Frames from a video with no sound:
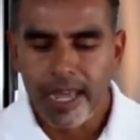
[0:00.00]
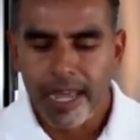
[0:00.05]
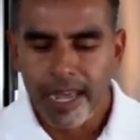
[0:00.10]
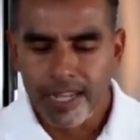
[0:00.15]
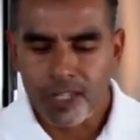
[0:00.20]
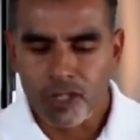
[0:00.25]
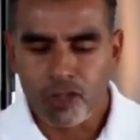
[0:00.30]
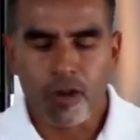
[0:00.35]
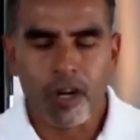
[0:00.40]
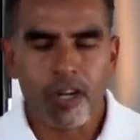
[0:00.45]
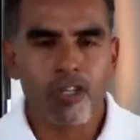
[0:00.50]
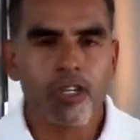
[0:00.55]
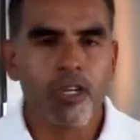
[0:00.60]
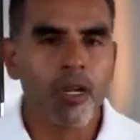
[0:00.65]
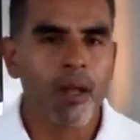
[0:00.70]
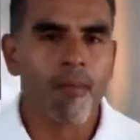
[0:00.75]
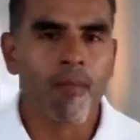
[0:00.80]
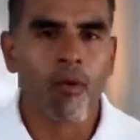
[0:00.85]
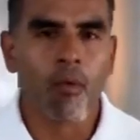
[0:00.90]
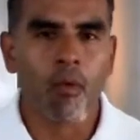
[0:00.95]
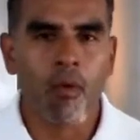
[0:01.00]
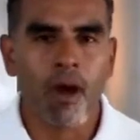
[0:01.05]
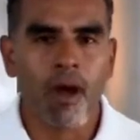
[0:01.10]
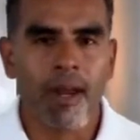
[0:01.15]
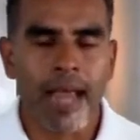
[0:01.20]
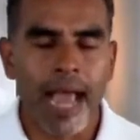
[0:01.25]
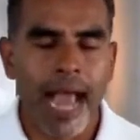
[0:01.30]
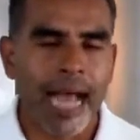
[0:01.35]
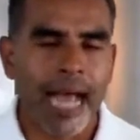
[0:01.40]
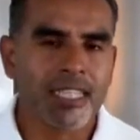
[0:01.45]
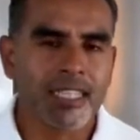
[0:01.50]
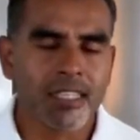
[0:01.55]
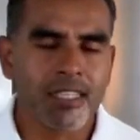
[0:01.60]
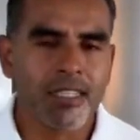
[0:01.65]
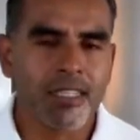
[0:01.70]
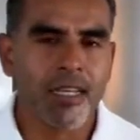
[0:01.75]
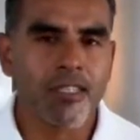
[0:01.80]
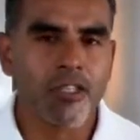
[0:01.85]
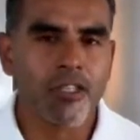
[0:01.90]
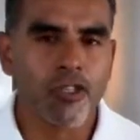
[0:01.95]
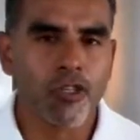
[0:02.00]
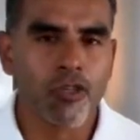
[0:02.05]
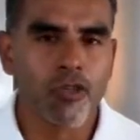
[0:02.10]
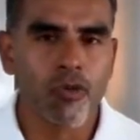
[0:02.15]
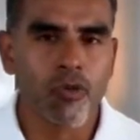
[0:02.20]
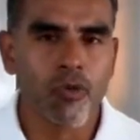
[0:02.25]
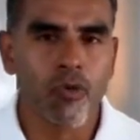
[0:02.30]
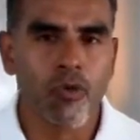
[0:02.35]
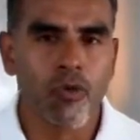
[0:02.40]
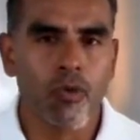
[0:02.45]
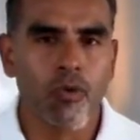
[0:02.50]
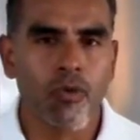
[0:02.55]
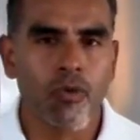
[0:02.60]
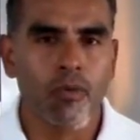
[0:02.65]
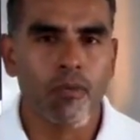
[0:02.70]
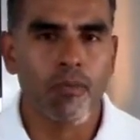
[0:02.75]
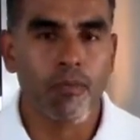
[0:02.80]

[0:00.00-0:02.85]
Instruction number 1 asks us to,